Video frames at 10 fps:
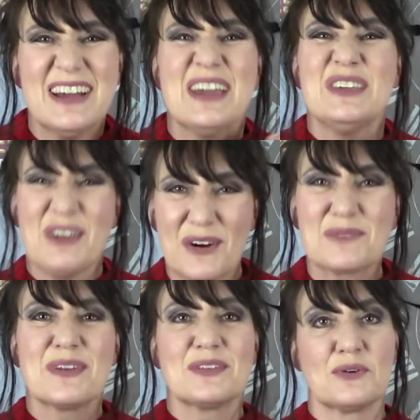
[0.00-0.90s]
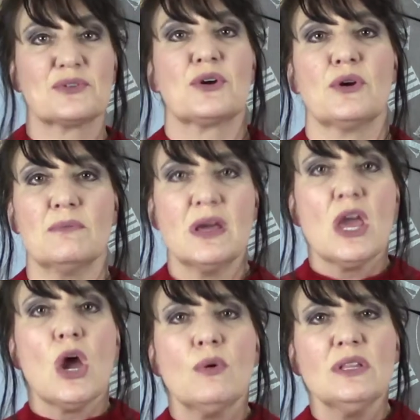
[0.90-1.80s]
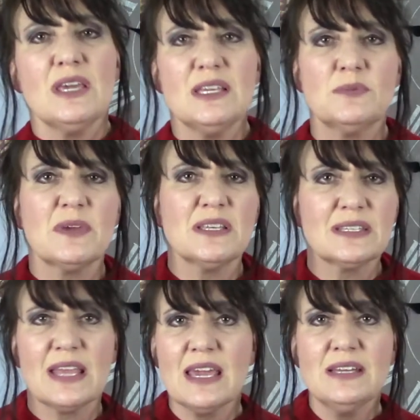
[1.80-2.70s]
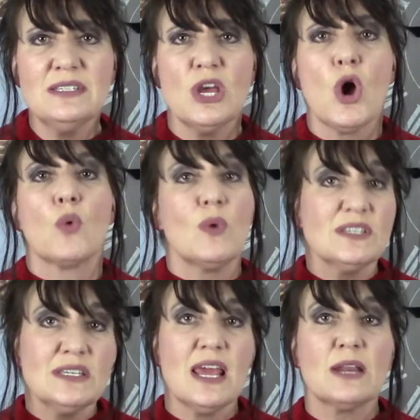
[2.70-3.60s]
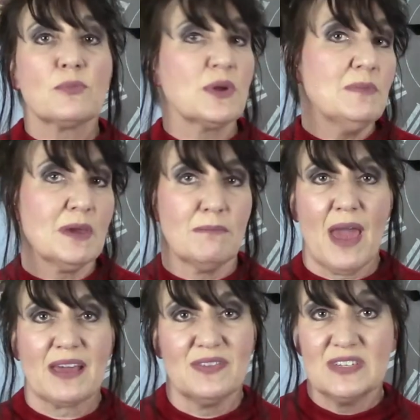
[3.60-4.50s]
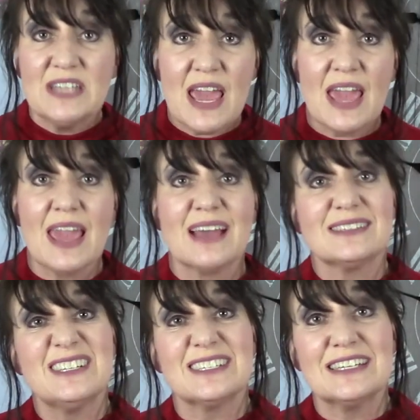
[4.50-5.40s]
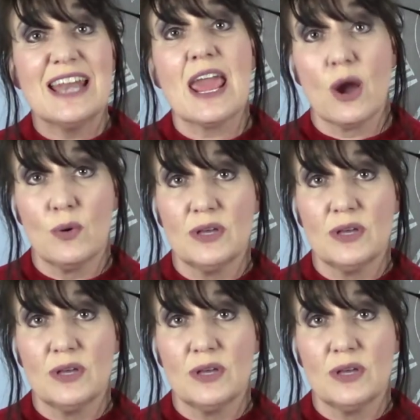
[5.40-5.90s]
yard with an older home? Well, it's because land wasn't at a premium back in the day as it is now.